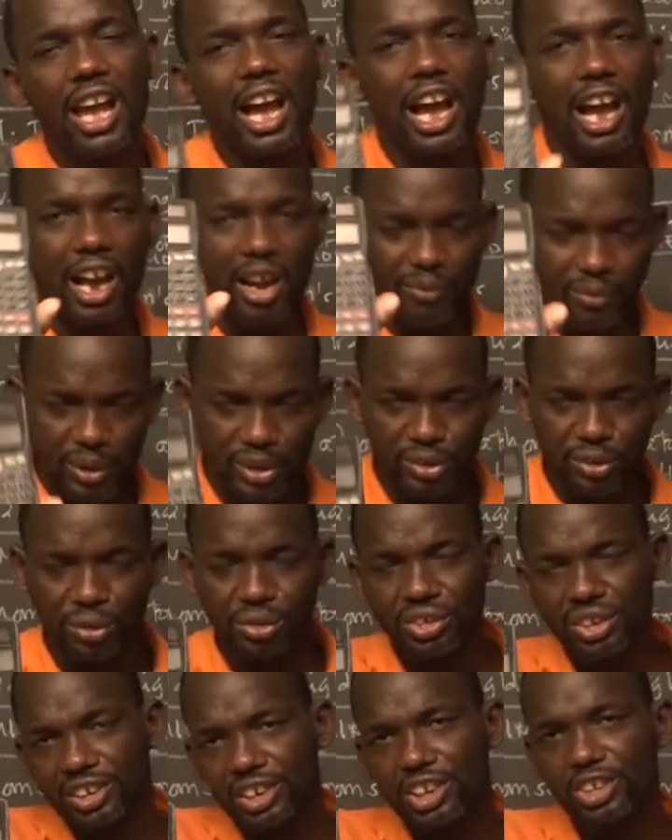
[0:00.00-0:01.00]
I have been
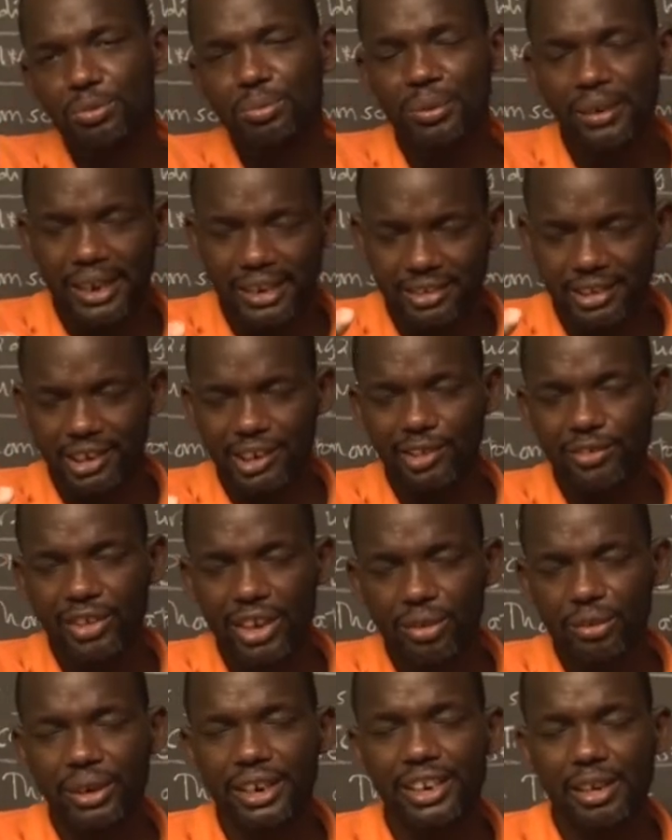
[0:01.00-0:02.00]
using this scientific
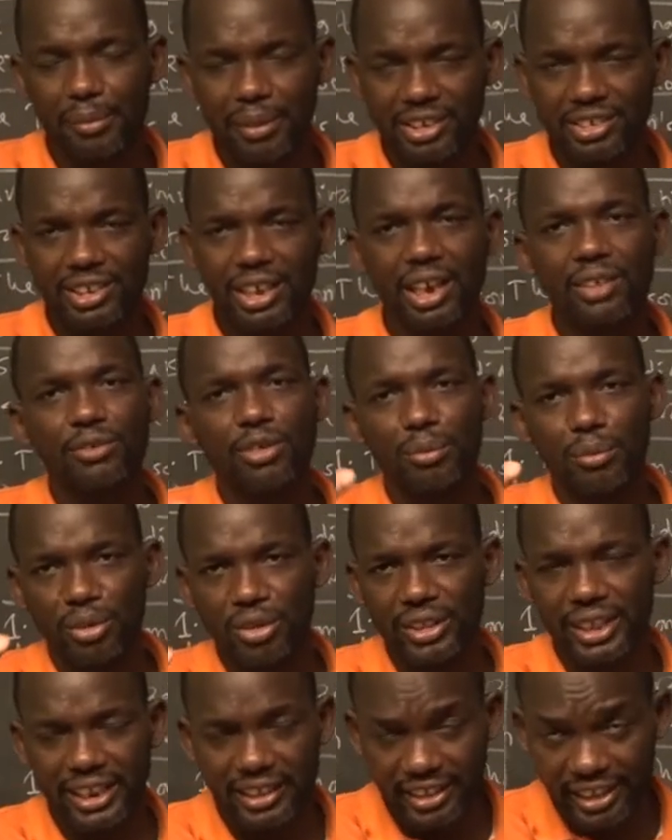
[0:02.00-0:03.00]
calculator myself for more
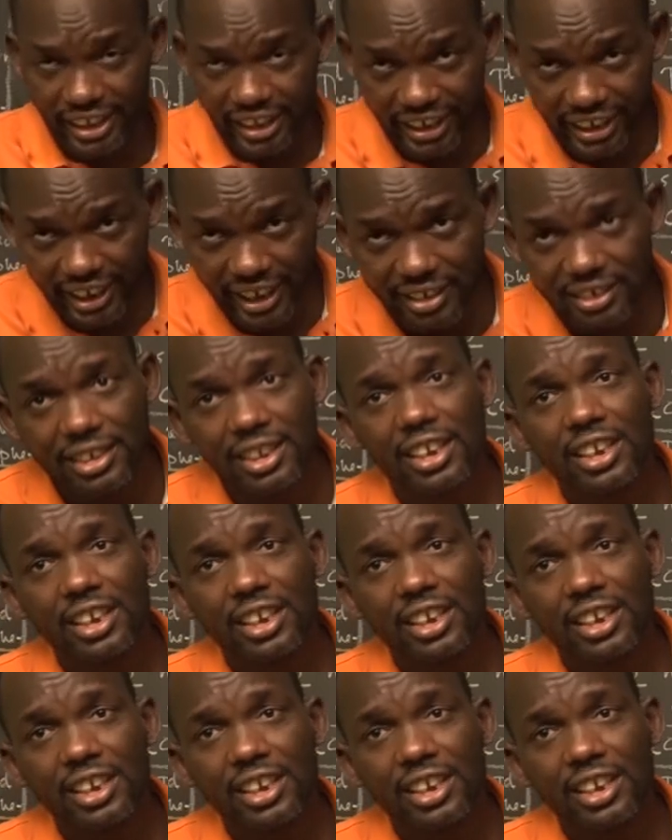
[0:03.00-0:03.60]
than three years.